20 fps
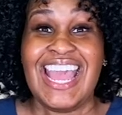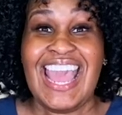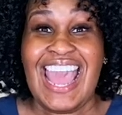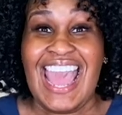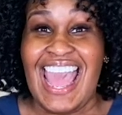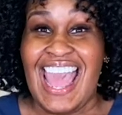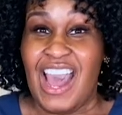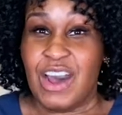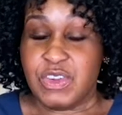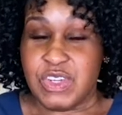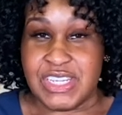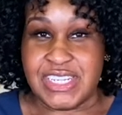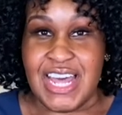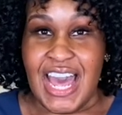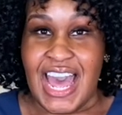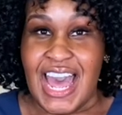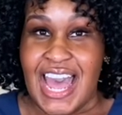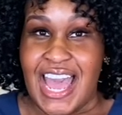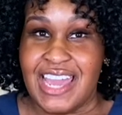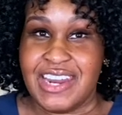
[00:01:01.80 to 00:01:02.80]

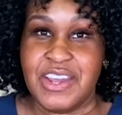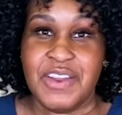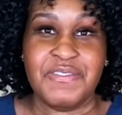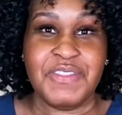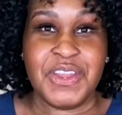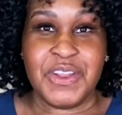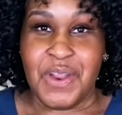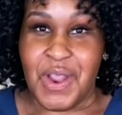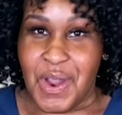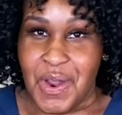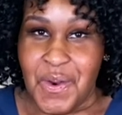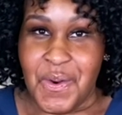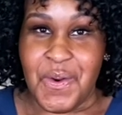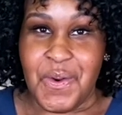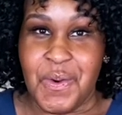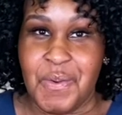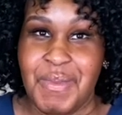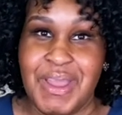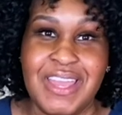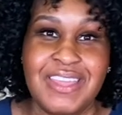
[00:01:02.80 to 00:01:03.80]
outside of their
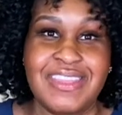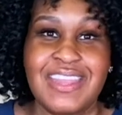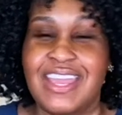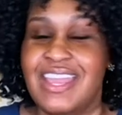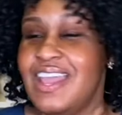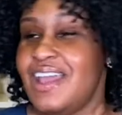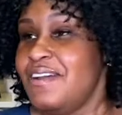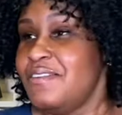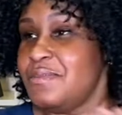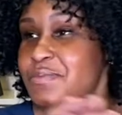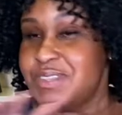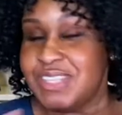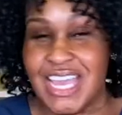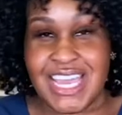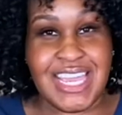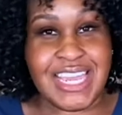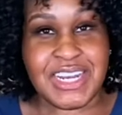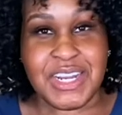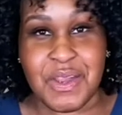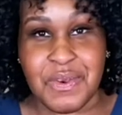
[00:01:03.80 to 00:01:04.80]
home and they have
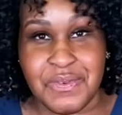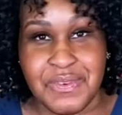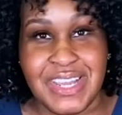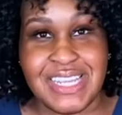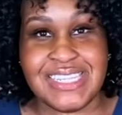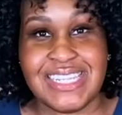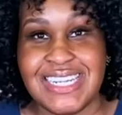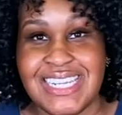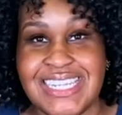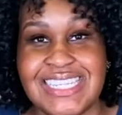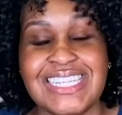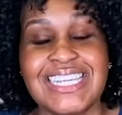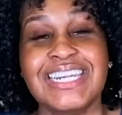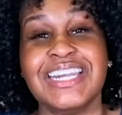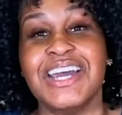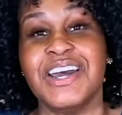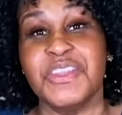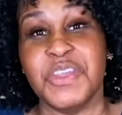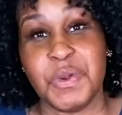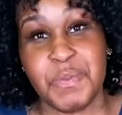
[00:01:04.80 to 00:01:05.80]
taken up residence in
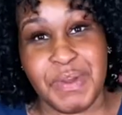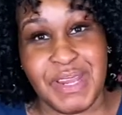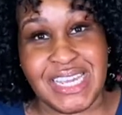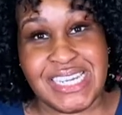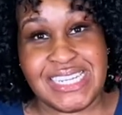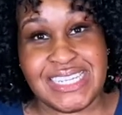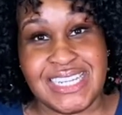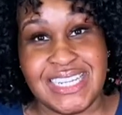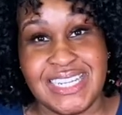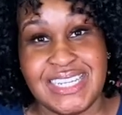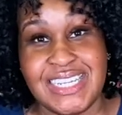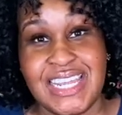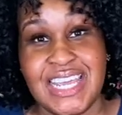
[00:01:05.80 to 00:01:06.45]
other places